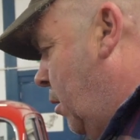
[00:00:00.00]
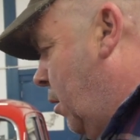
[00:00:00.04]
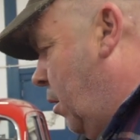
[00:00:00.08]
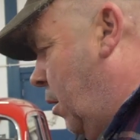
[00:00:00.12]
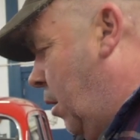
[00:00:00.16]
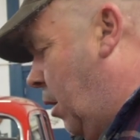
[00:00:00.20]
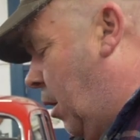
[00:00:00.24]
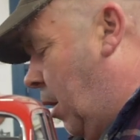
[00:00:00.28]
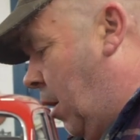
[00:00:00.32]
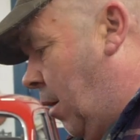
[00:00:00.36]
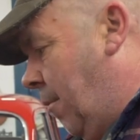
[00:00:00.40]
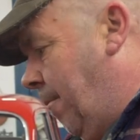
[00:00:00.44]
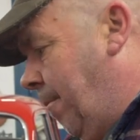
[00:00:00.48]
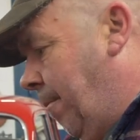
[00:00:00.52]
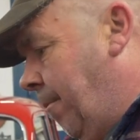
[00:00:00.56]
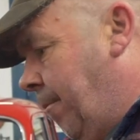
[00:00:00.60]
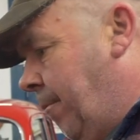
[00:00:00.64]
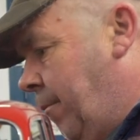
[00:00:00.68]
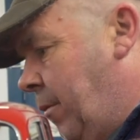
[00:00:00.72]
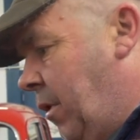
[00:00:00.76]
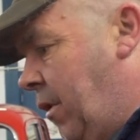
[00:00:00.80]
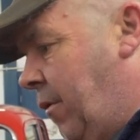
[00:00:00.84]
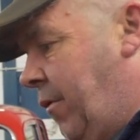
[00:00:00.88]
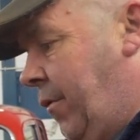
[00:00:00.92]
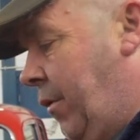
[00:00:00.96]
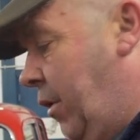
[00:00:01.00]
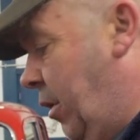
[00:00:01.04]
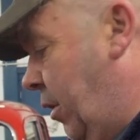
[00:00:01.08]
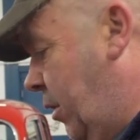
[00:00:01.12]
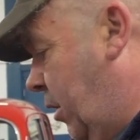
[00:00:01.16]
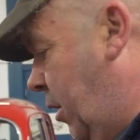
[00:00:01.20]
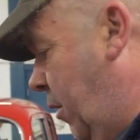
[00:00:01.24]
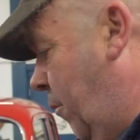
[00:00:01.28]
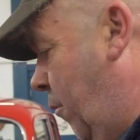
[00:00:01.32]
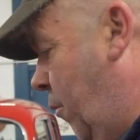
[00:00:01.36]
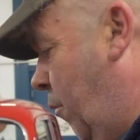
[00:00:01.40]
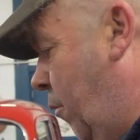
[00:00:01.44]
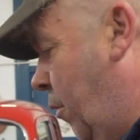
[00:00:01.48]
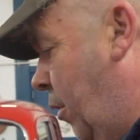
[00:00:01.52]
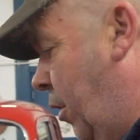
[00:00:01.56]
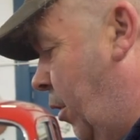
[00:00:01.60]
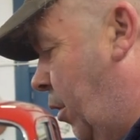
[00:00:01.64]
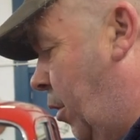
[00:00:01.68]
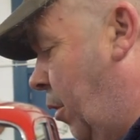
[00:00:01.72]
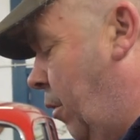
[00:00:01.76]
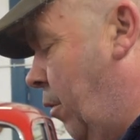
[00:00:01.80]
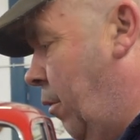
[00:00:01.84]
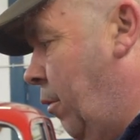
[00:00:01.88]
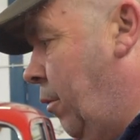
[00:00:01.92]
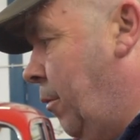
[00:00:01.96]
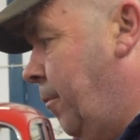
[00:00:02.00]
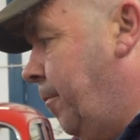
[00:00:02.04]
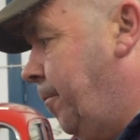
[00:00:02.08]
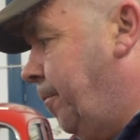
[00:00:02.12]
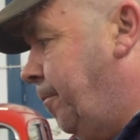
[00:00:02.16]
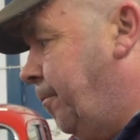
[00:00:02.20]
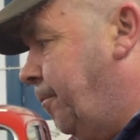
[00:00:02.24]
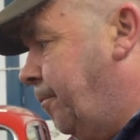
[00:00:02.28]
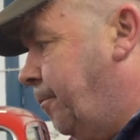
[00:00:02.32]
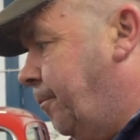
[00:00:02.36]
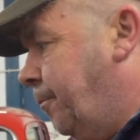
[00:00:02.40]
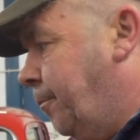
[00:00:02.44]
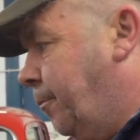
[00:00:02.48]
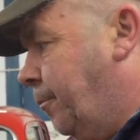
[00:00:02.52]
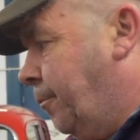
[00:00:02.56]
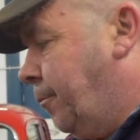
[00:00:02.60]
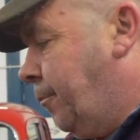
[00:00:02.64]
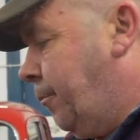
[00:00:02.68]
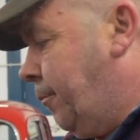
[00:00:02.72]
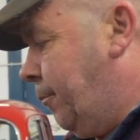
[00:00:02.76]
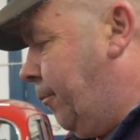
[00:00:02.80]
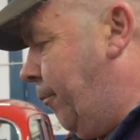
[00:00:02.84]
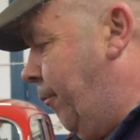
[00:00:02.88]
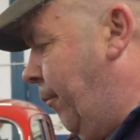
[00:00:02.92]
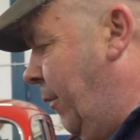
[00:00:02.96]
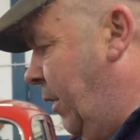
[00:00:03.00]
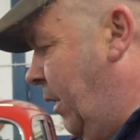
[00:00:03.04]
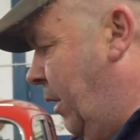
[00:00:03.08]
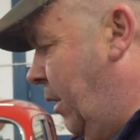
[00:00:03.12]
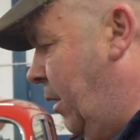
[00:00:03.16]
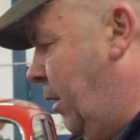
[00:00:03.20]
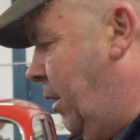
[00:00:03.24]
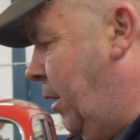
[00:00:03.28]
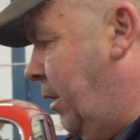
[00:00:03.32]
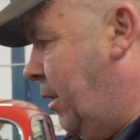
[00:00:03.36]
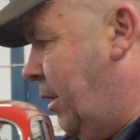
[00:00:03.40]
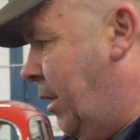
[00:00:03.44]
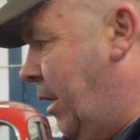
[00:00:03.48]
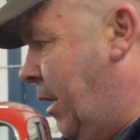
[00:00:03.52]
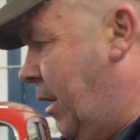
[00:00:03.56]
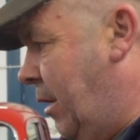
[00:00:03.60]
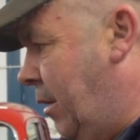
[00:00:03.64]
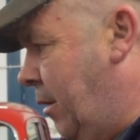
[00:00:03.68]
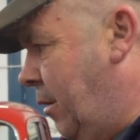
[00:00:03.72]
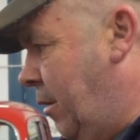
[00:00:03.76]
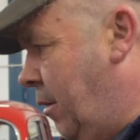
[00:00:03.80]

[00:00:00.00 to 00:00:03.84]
But the first thing we want to do is get